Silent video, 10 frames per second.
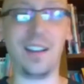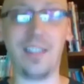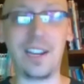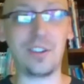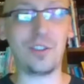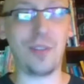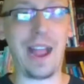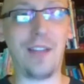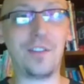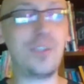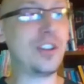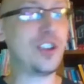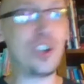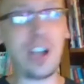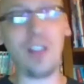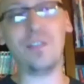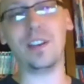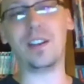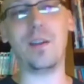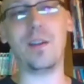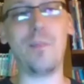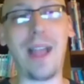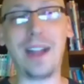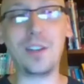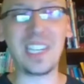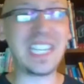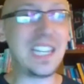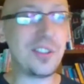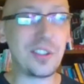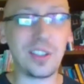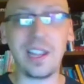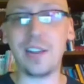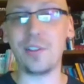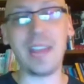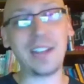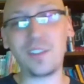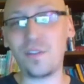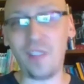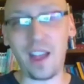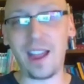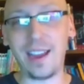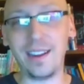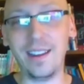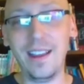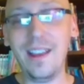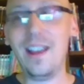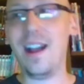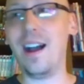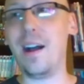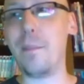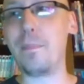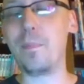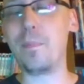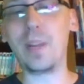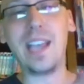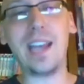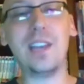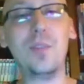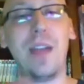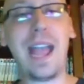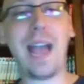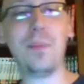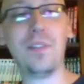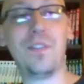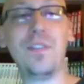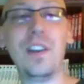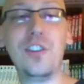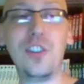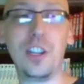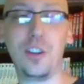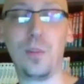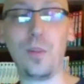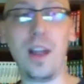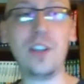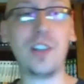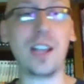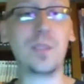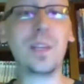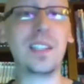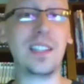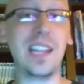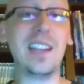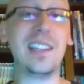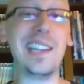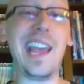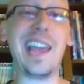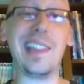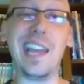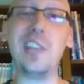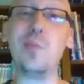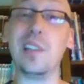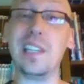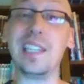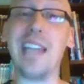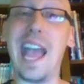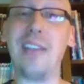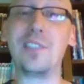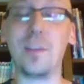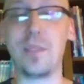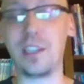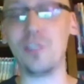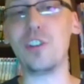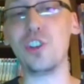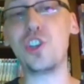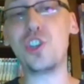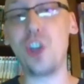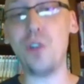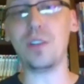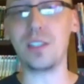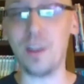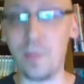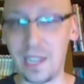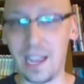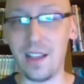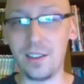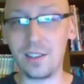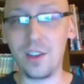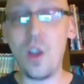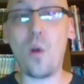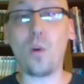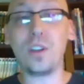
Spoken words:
a later draft. You can shelve it and come back to it years later. That's fine. But get into a habit of finishing your projects, because at the end of the day, then you at least have something you can show to somebody else or